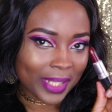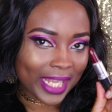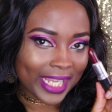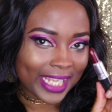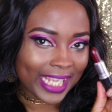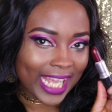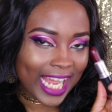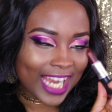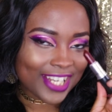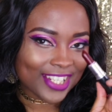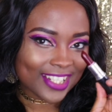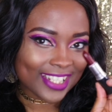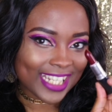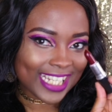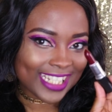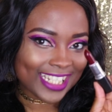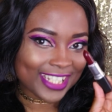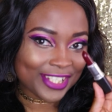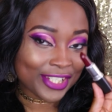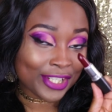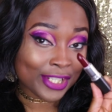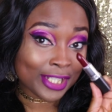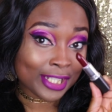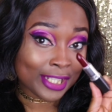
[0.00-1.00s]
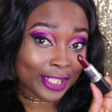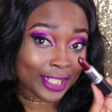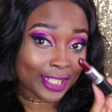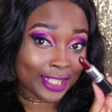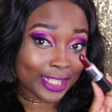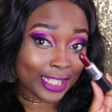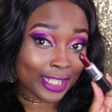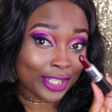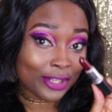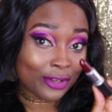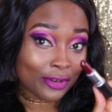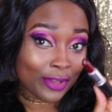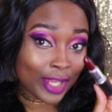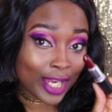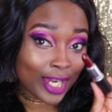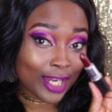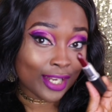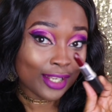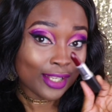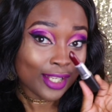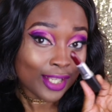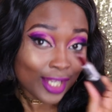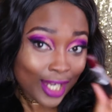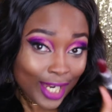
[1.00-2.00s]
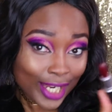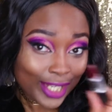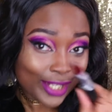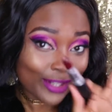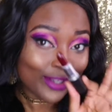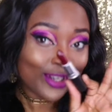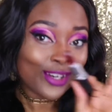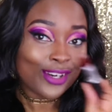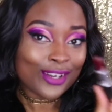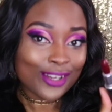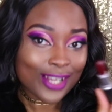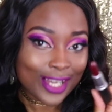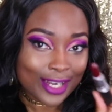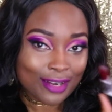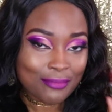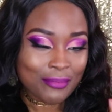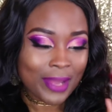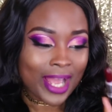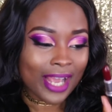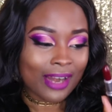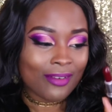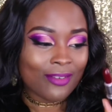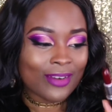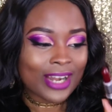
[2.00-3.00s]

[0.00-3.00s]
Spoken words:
Like, I just like to just look at it and know that your girl got a MAC.